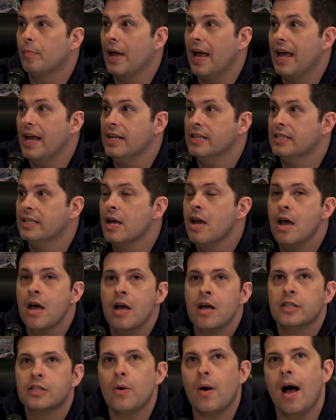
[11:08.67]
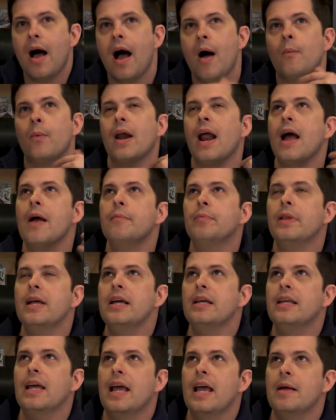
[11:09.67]
pace. So when I
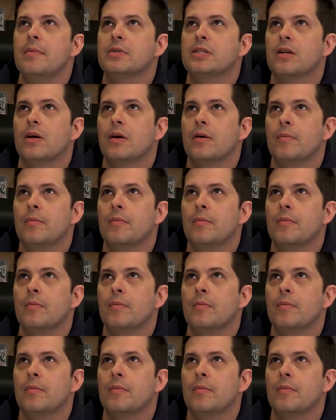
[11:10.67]
play games